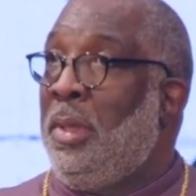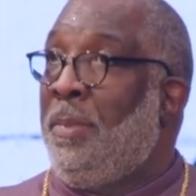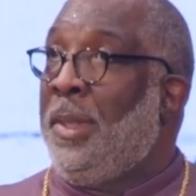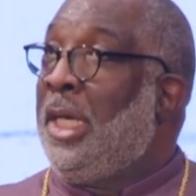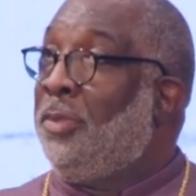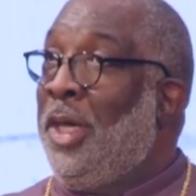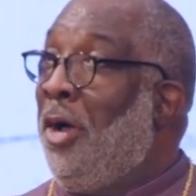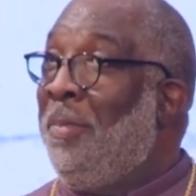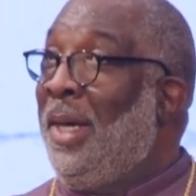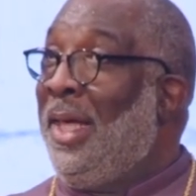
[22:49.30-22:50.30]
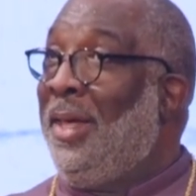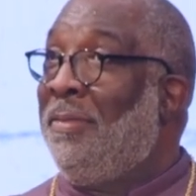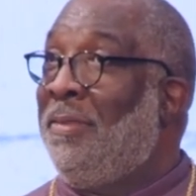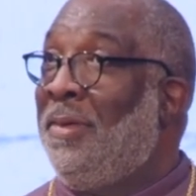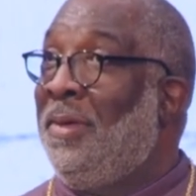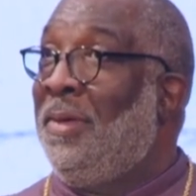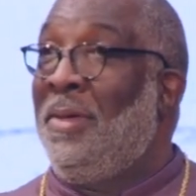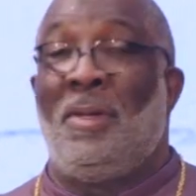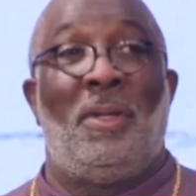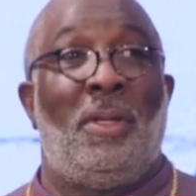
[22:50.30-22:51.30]
Because we don't believe.
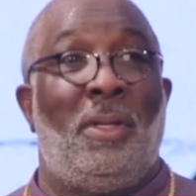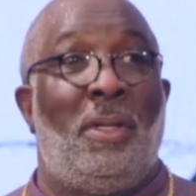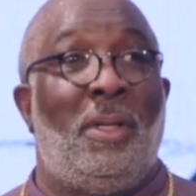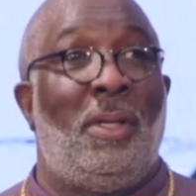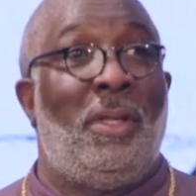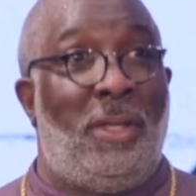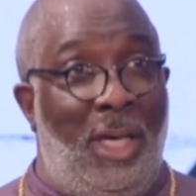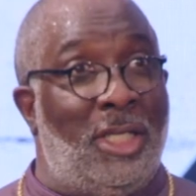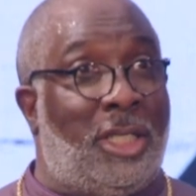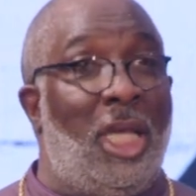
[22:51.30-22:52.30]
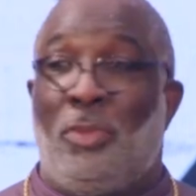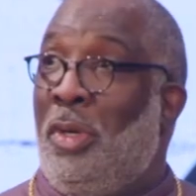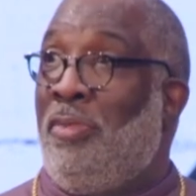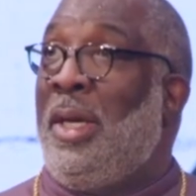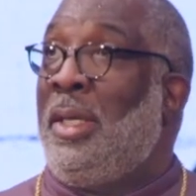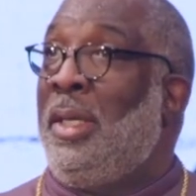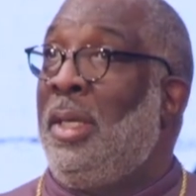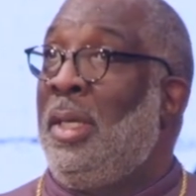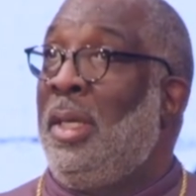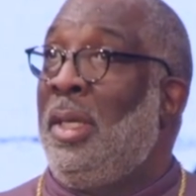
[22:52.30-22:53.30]
These things were written
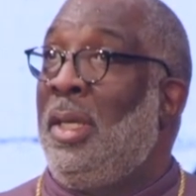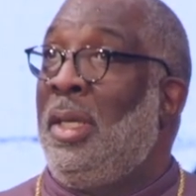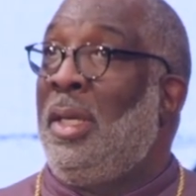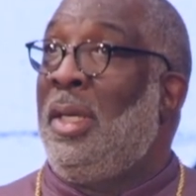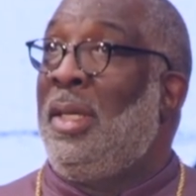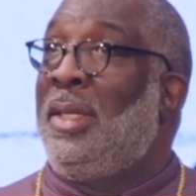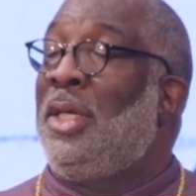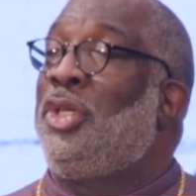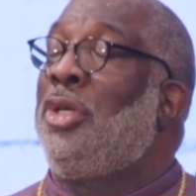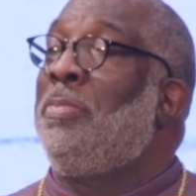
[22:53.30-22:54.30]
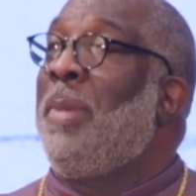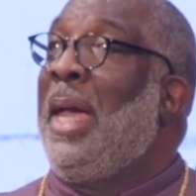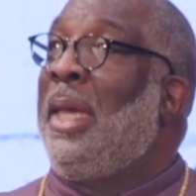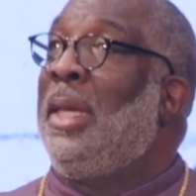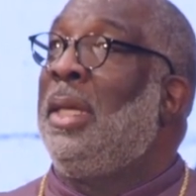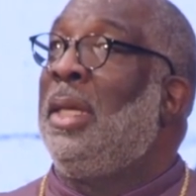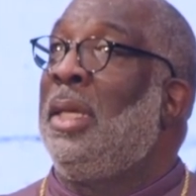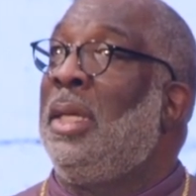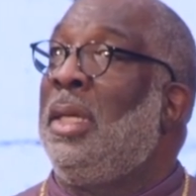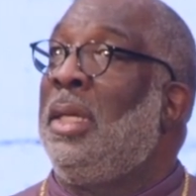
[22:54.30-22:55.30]
that you might
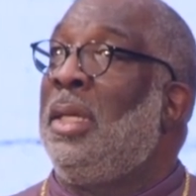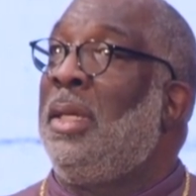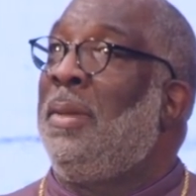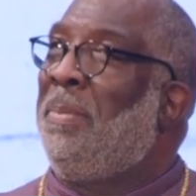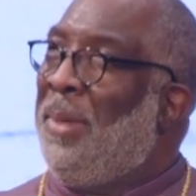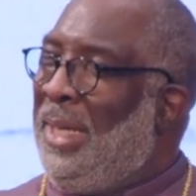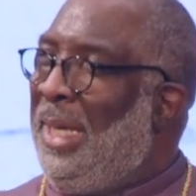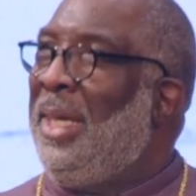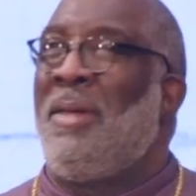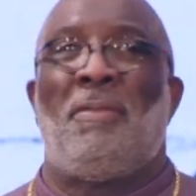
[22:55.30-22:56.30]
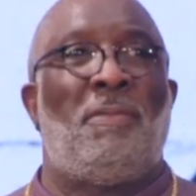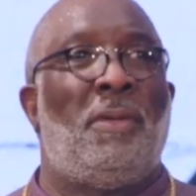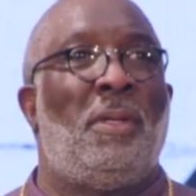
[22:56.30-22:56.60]
believe.